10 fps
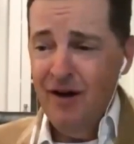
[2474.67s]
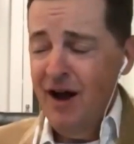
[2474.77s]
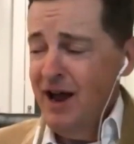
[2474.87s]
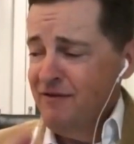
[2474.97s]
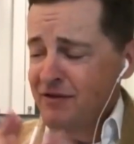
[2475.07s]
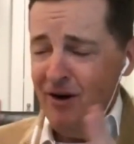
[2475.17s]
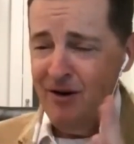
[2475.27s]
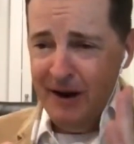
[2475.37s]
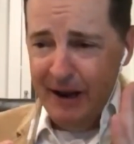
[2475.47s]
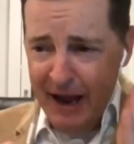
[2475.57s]
have
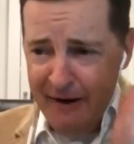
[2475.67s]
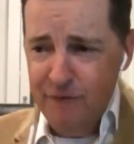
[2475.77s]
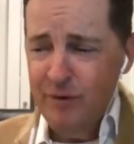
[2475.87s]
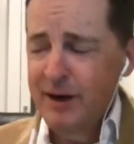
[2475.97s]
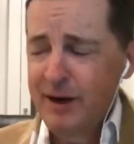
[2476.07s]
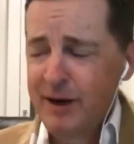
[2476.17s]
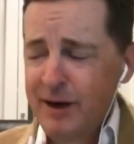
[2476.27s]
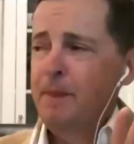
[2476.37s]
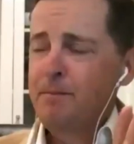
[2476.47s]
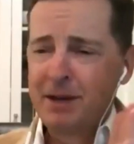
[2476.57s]
thrown every
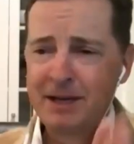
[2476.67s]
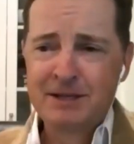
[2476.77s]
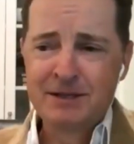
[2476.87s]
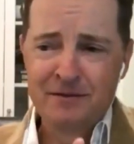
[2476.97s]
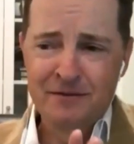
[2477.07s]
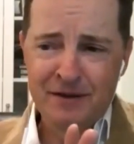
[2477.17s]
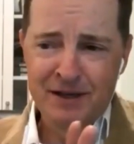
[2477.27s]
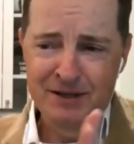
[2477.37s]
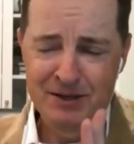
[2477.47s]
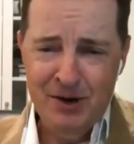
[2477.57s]
piece of
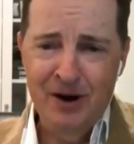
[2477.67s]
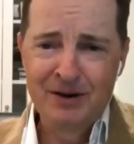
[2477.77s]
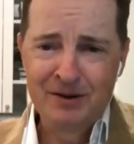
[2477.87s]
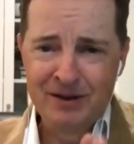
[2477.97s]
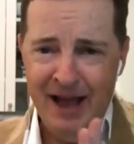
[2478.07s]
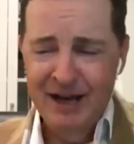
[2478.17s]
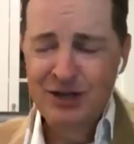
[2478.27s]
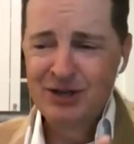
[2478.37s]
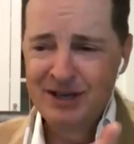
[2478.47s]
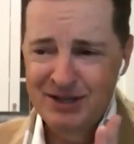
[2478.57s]
historical,
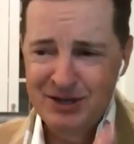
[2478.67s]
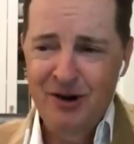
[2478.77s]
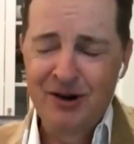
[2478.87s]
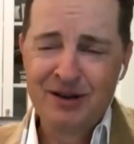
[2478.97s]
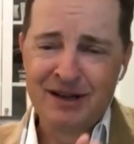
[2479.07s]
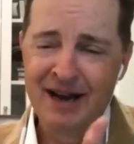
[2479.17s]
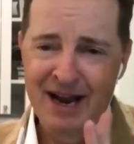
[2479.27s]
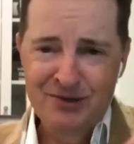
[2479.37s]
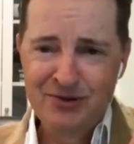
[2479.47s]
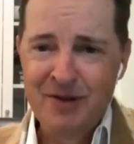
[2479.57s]
ancient historical and
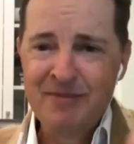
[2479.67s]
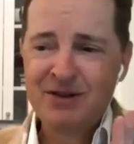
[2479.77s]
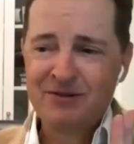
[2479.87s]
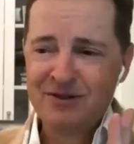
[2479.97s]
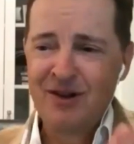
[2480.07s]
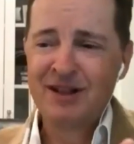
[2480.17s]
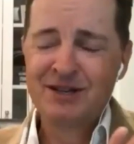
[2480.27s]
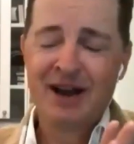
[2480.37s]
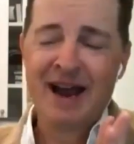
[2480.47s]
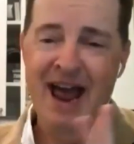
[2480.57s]
astronomical
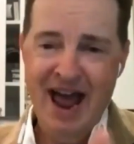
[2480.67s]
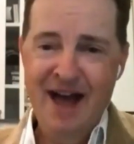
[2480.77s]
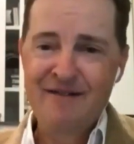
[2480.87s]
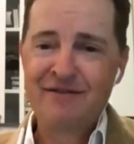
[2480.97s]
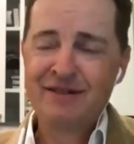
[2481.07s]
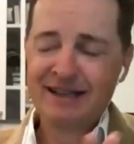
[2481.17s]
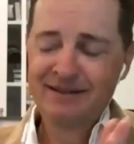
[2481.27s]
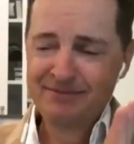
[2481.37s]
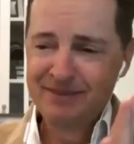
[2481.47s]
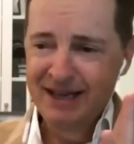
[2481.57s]
knowledge I have
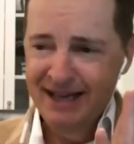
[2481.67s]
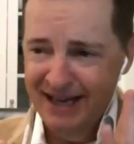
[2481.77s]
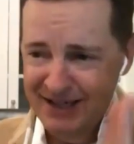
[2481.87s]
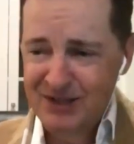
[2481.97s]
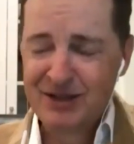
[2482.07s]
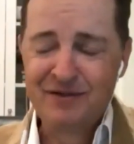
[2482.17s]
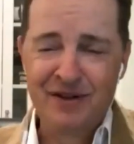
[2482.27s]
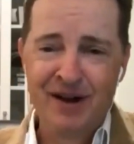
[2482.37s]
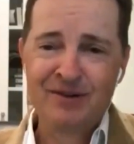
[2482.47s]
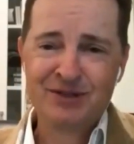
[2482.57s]
into the
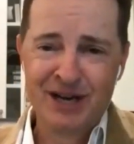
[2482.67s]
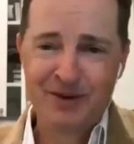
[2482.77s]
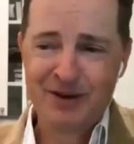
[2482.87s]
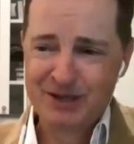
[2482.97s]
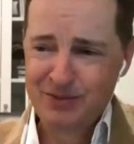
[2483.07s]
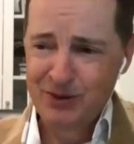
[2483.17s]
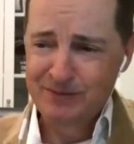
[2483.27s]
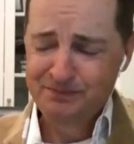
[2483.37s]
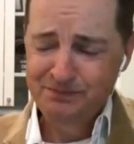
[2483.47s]
final Jack West book.